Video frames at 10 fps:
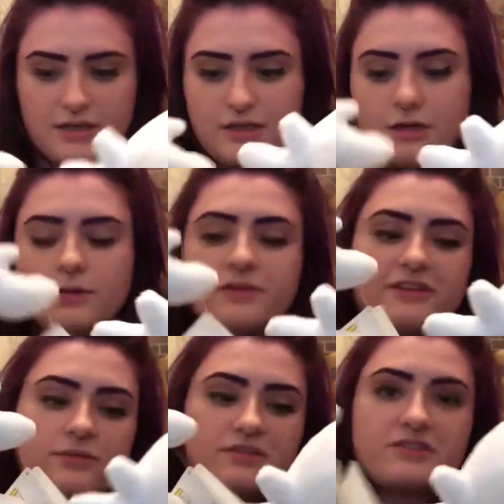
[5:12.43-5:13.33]
You know,
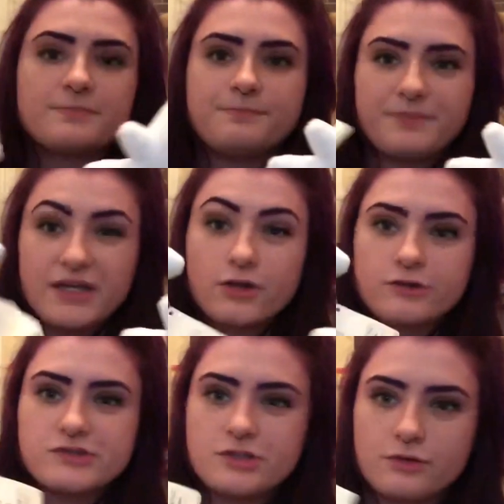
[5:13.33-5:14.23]
this one's
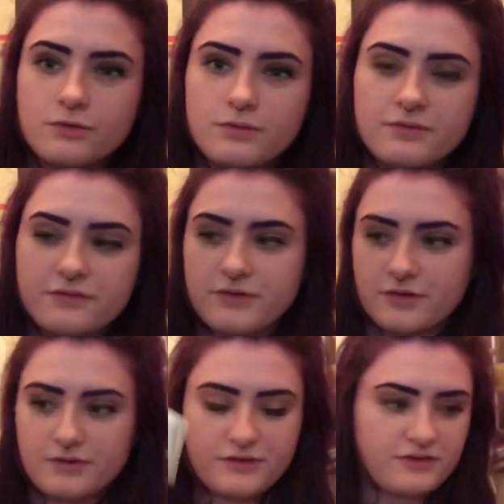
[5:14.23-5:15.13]
bigger too
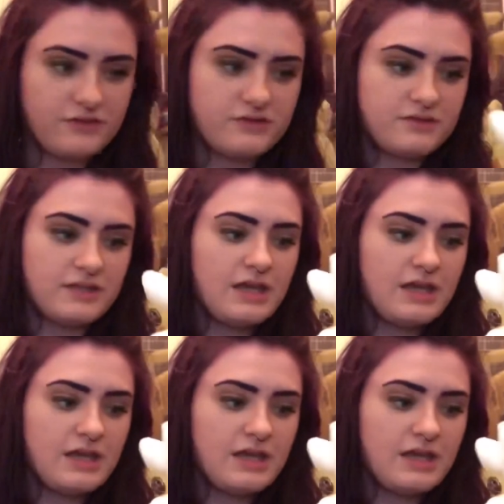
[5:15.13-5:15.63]
for this.